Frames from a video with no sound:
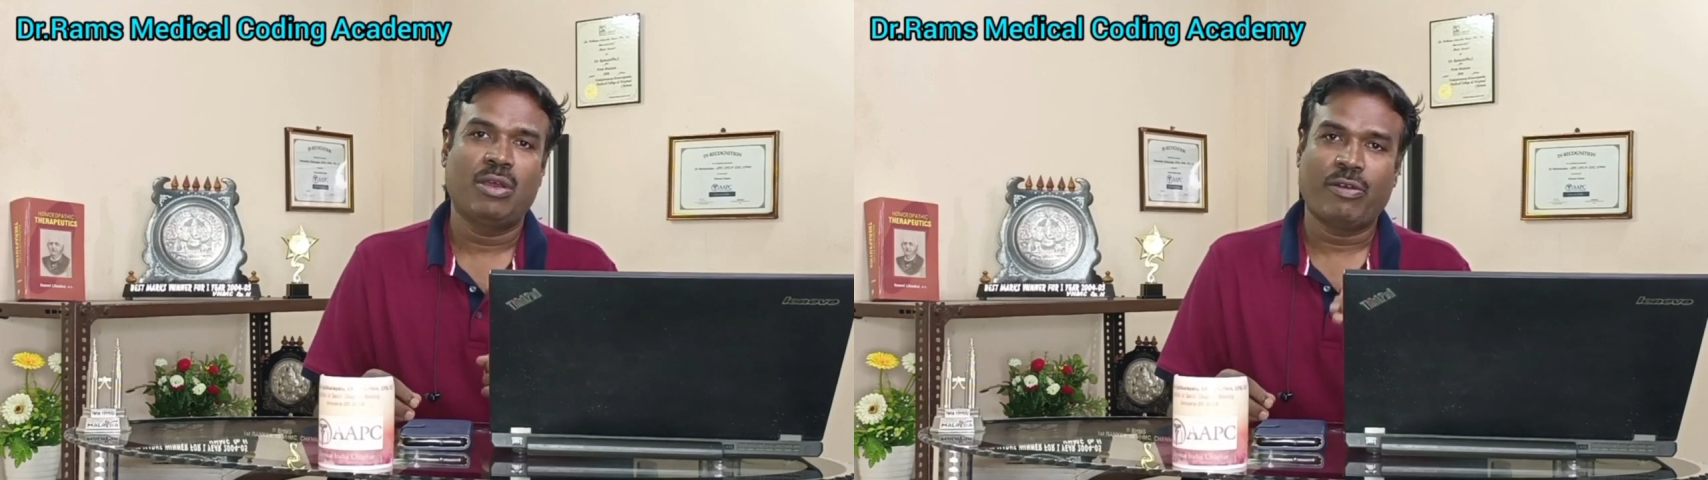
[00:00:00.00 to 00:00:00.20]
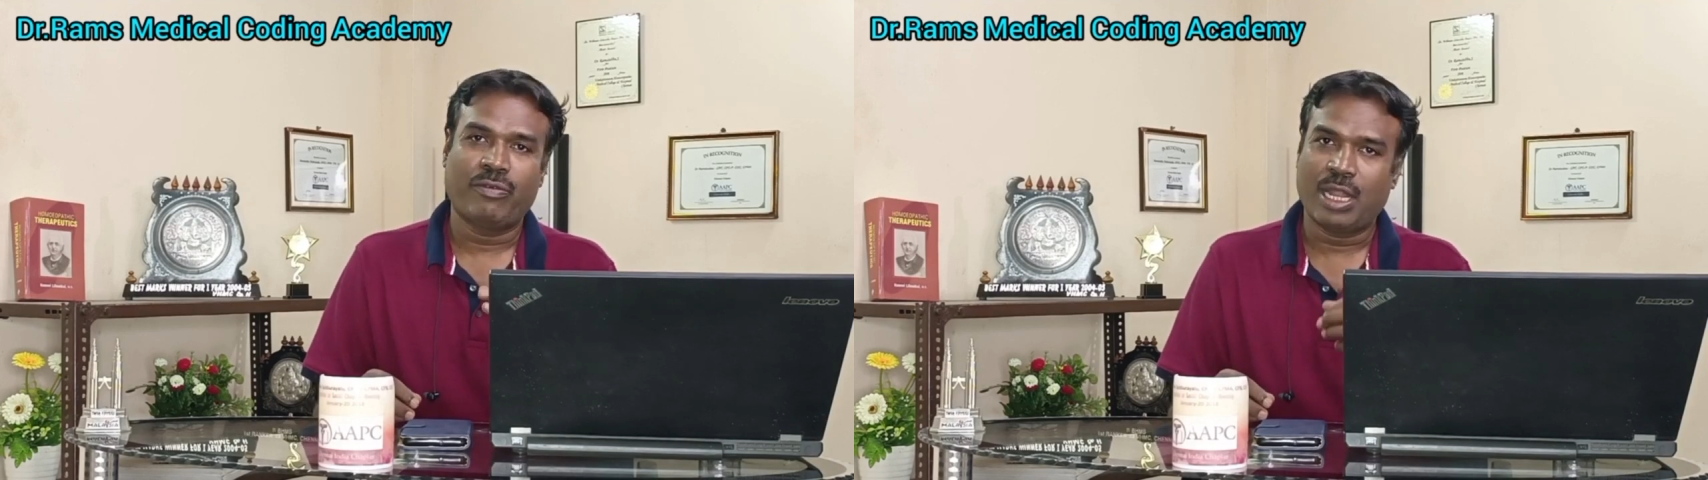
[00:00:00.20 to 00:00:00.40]

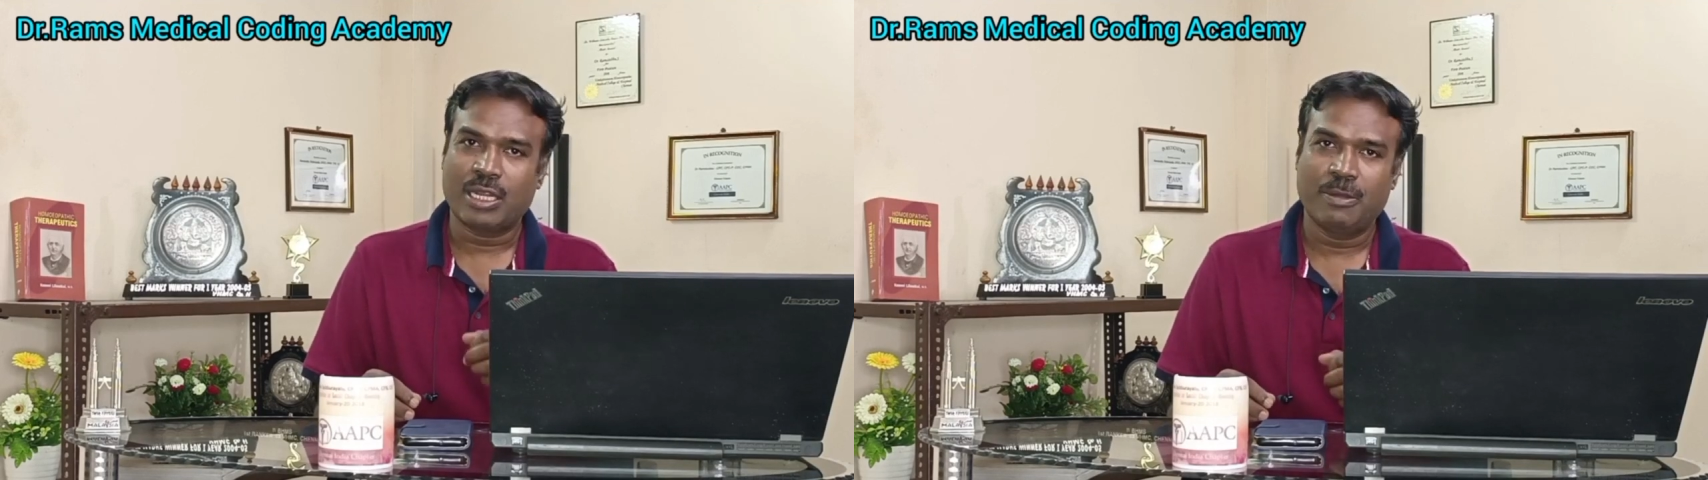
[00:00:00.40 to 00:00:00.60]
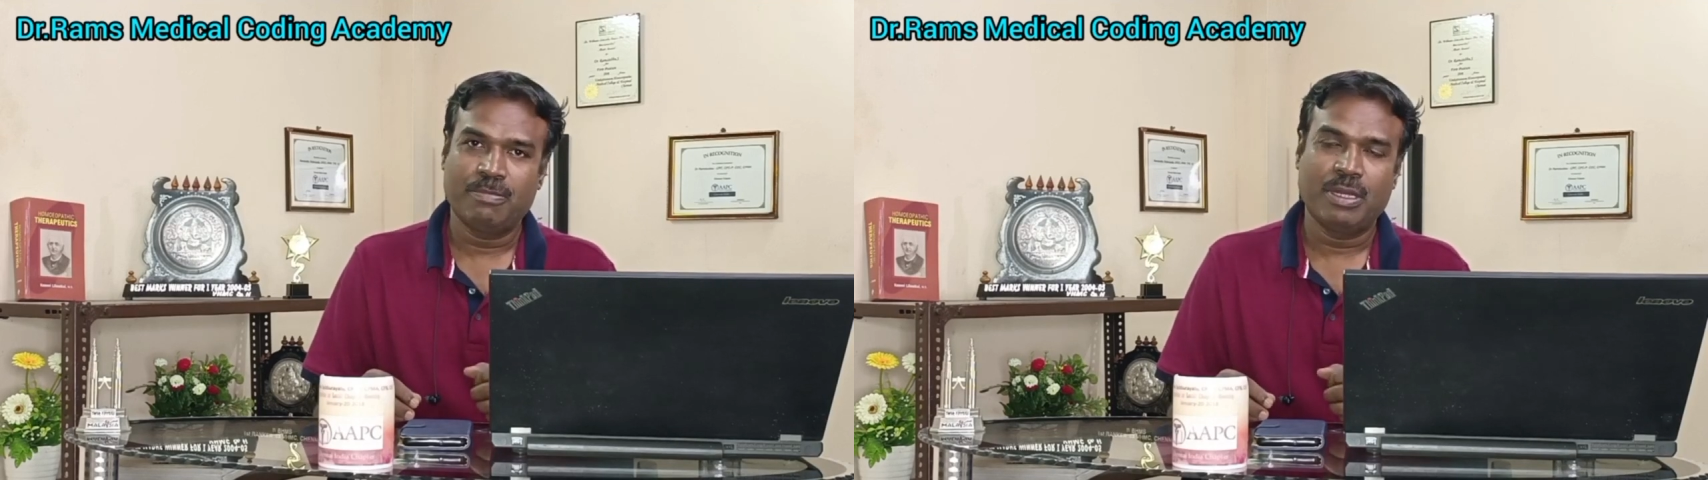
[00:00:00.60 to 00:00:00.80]
of that
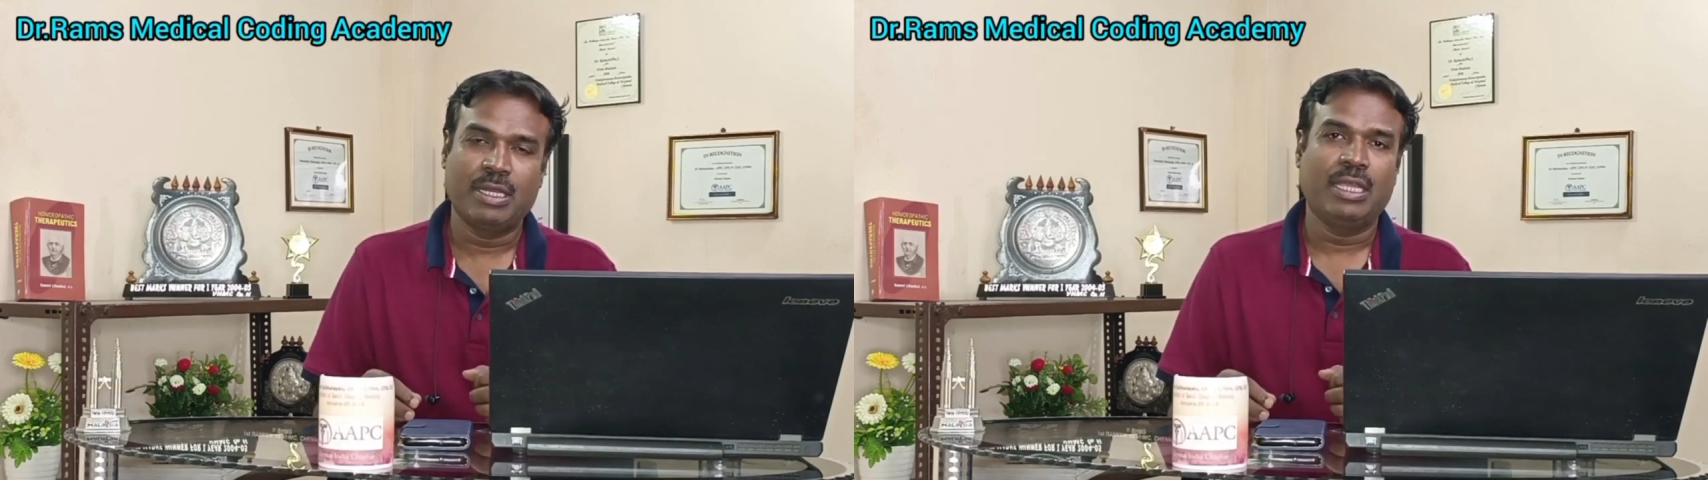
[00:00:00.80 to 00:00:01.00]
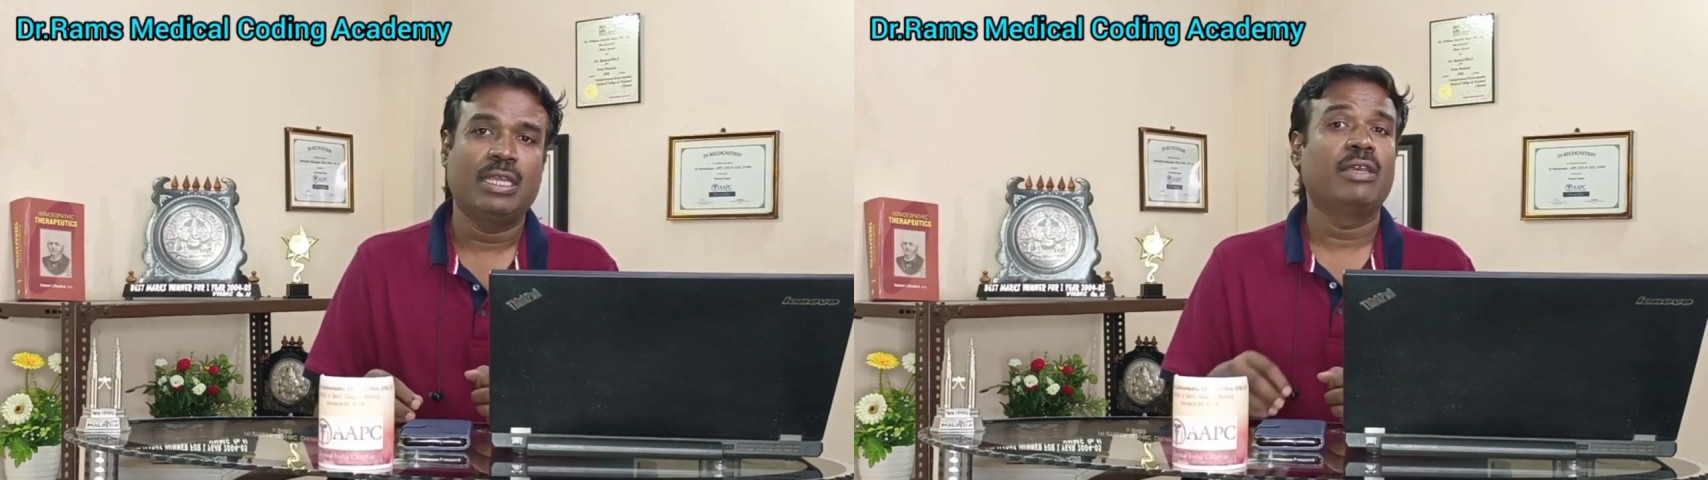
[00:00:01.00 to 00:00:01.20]
company